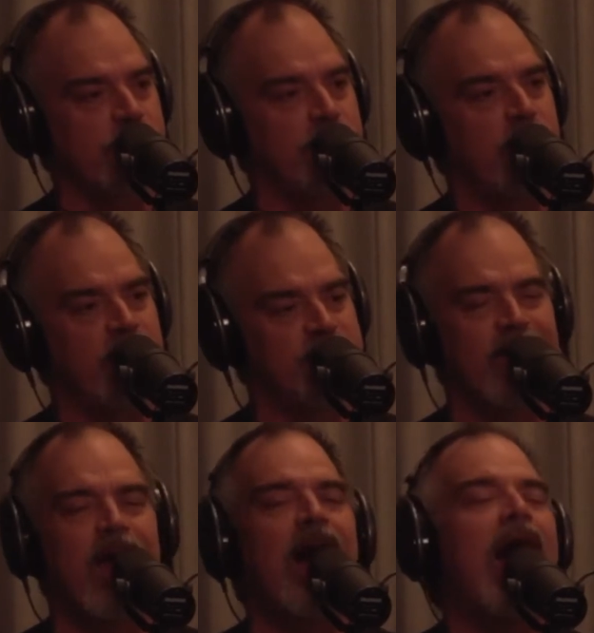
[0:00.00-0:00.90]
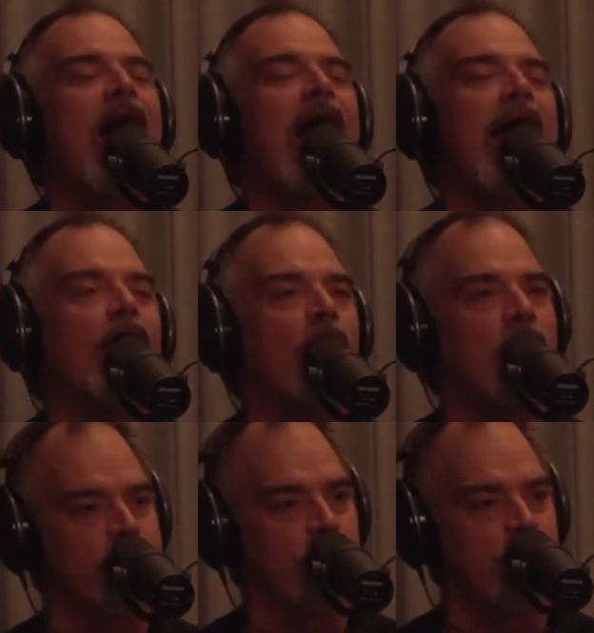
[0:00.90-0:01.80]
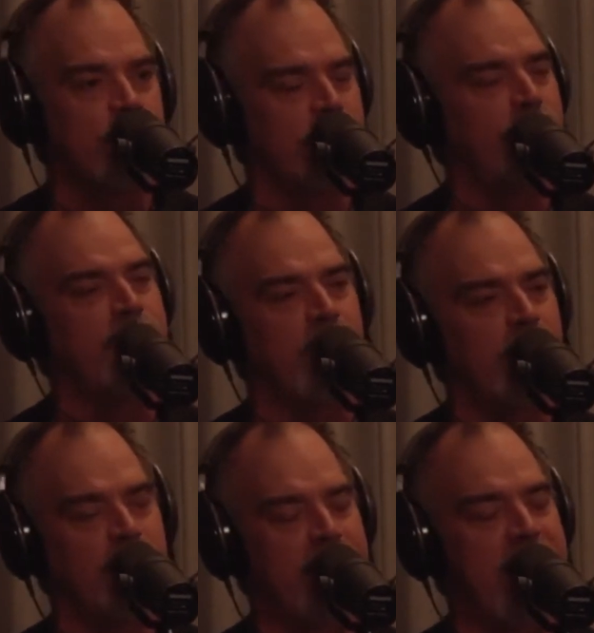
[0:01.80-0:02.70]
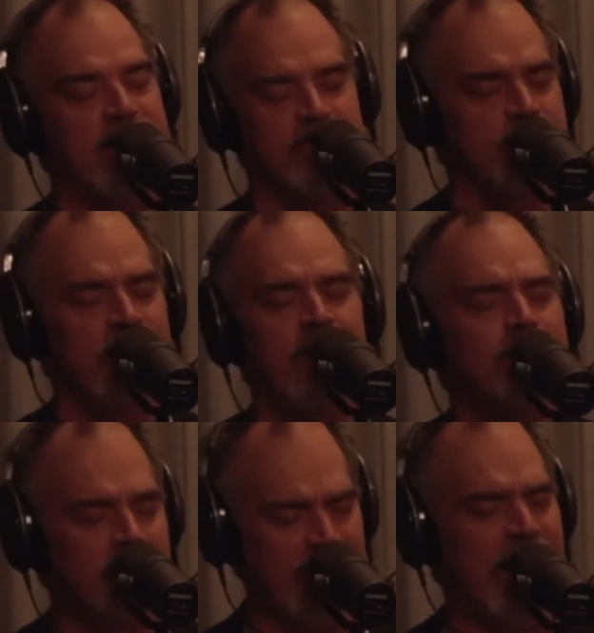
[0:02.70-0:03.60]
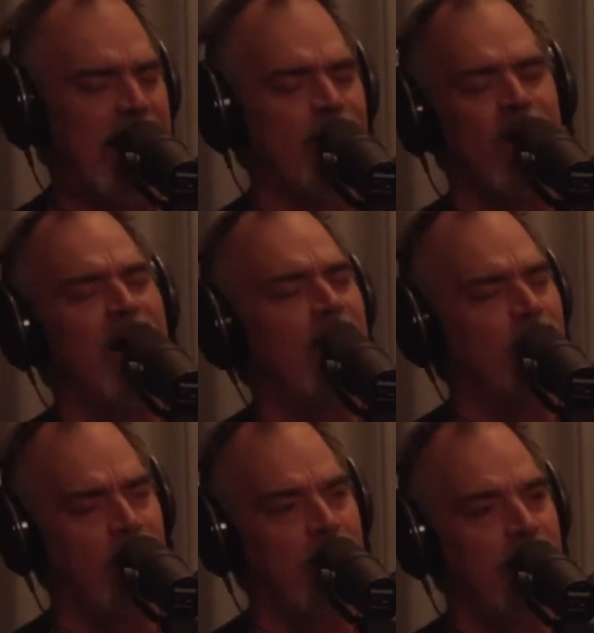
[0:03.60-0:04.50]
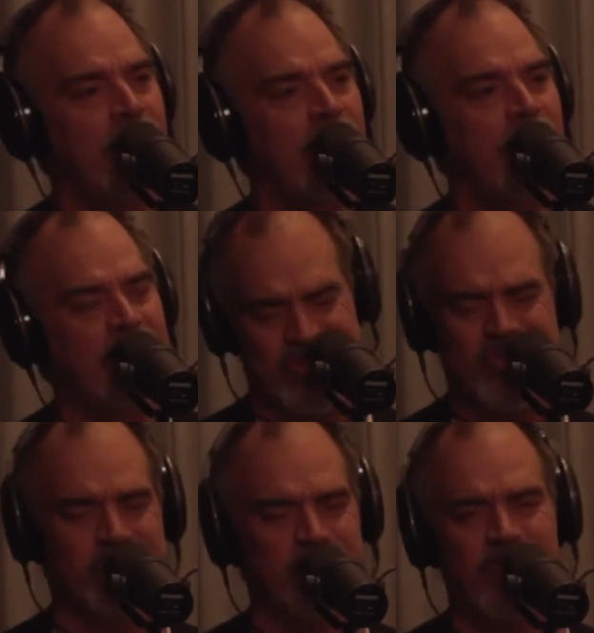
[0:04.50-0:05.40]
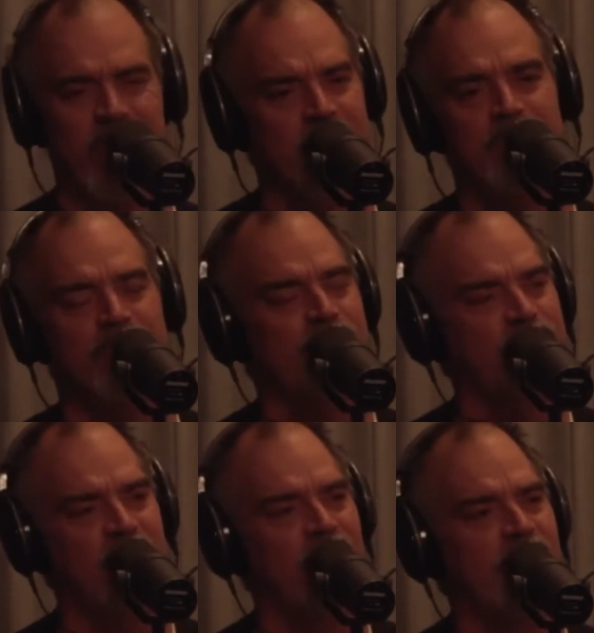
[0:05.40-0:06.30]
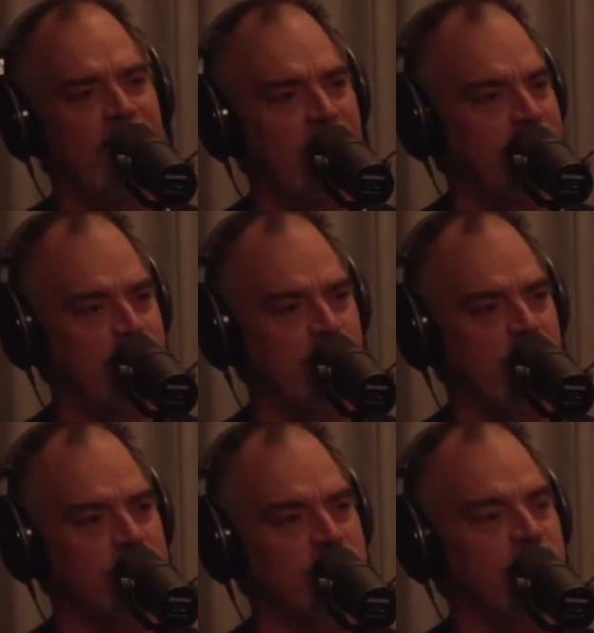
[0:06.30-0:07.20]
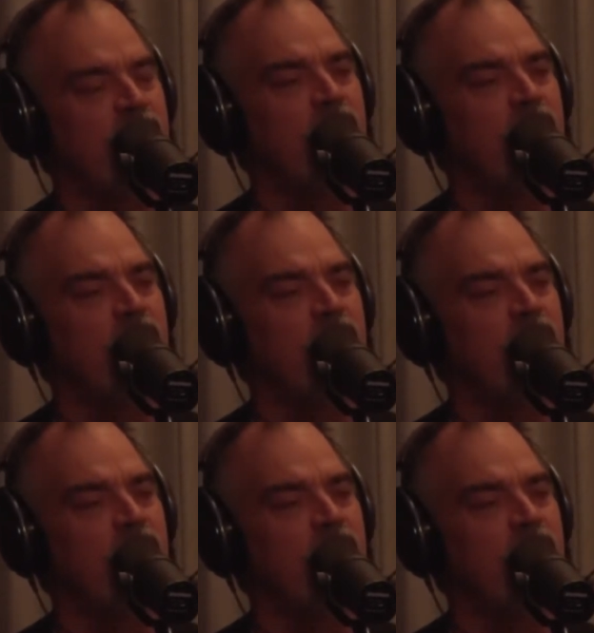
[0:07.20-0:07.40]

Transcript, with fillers: of. It's like a high art version of, of Maxim, but it ain't high art. It's just fucking selling naked chicks.